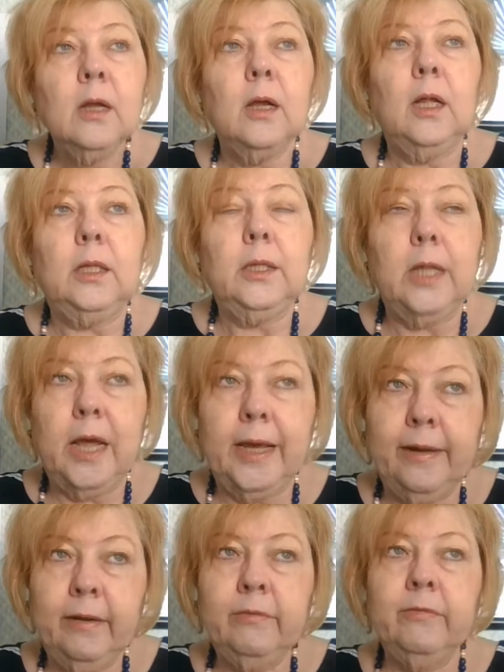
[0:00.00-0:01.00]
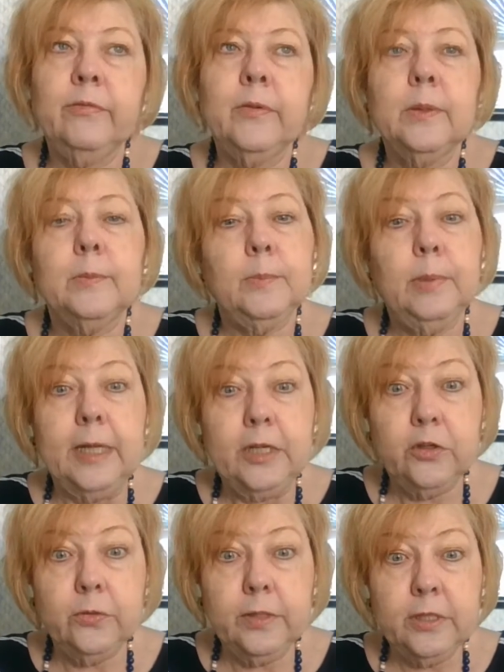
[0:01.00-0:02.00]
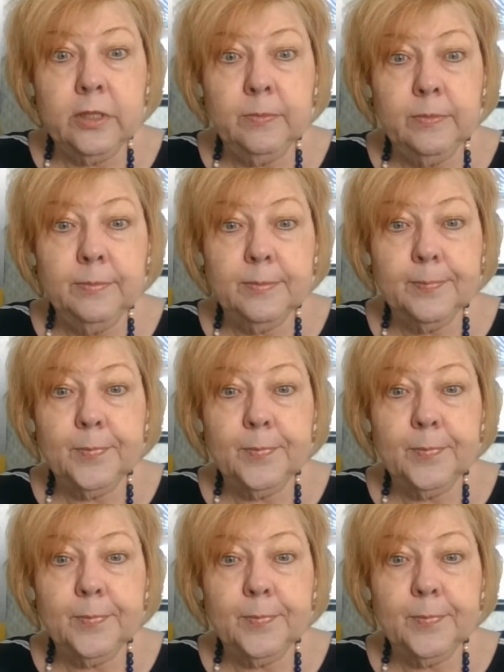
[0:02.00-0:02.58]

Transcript: A lot of plagiarism